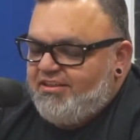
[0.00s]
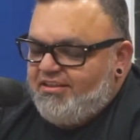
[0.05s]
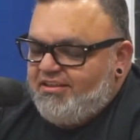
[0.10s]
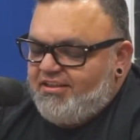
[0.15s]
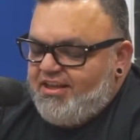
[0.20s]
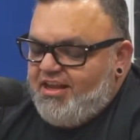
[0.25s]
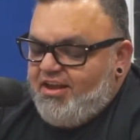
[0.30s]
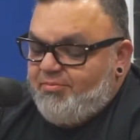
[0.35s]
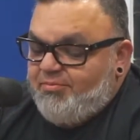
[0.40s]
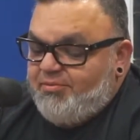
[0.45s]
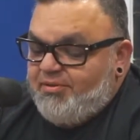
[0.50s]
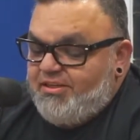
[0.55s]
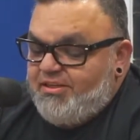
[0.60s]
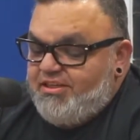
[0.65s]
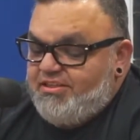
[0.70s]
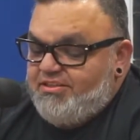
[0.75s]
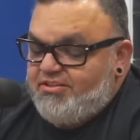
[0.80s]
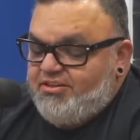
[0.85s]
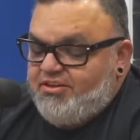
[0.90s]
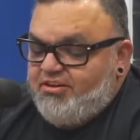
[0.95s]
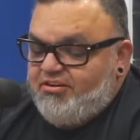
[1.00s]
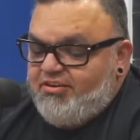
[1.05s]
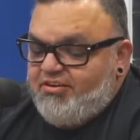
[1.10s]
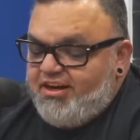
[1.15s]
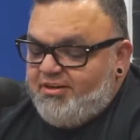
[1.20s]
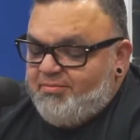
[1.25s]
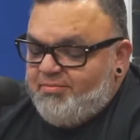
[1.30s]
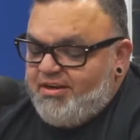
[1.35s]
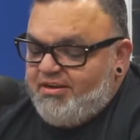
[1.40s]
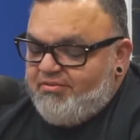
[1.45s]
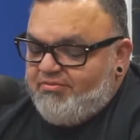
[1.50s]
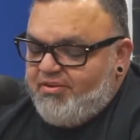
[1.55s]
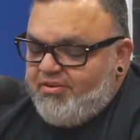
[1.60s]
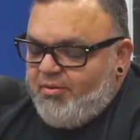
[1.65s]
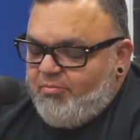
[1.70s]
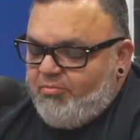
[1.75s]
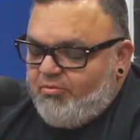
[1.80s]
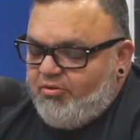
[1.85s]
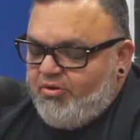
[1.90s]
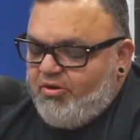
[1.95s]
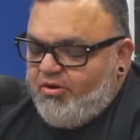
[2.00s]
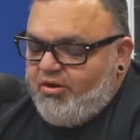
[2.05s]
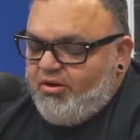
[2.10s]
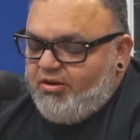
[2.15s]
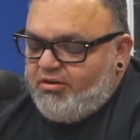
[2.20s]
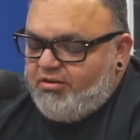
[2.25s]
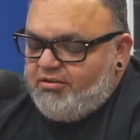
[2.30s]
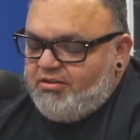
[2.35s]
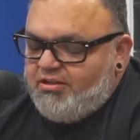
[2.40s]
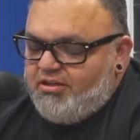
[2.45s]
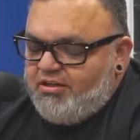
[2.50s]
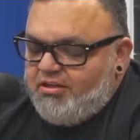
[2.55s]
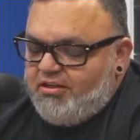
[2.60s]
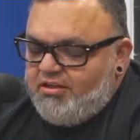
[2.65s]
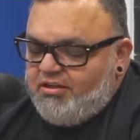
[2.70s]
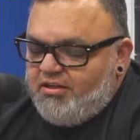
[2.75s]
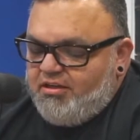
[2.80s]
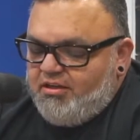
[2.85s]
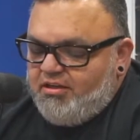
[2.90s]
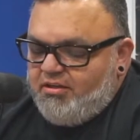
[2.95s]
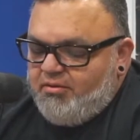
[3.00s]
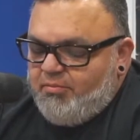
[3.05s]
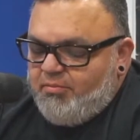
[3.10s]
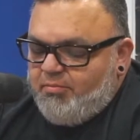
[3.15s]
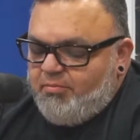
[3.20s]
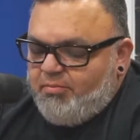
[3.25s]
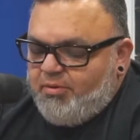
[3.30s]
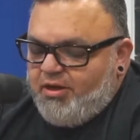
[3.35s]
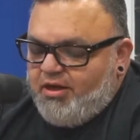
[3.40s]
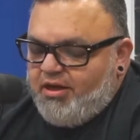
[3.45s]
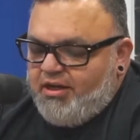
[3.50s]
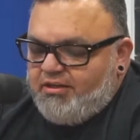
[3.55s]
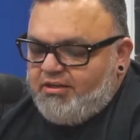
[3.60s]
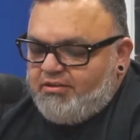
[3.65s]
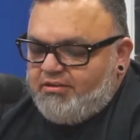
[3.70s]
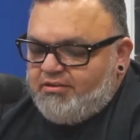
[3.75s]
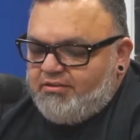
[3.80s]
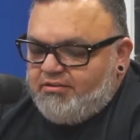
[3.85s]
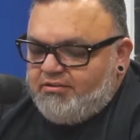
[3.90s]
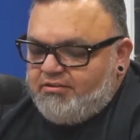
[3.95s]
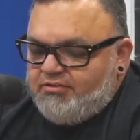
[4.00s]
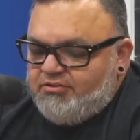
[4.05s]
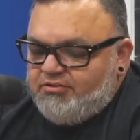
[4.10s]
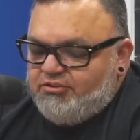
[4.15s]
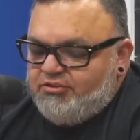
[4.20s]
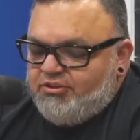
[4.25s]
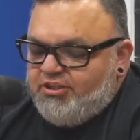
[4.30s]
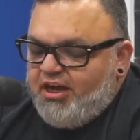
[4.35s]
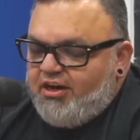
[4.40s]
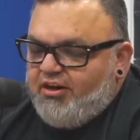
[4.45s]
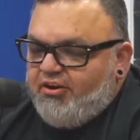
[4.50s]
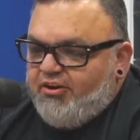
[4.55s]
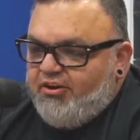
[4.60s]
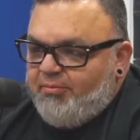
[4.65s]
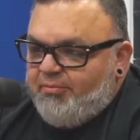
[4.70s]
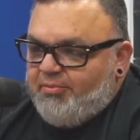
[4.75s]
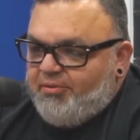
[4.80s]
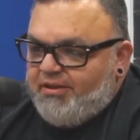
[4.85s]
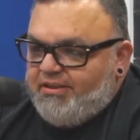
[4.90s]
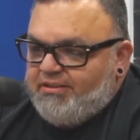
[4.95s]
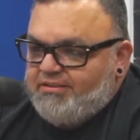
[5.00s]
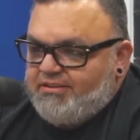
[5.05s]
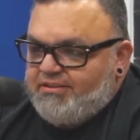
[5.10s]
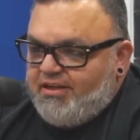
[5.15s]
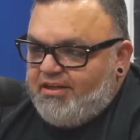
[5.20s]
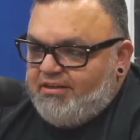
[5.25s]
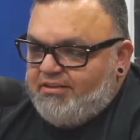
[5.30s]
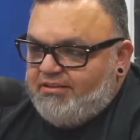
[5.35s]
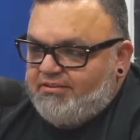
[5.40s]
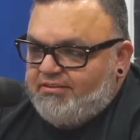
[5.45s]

Now, please correct me if I'm wrong, but you got hurt playing soccer.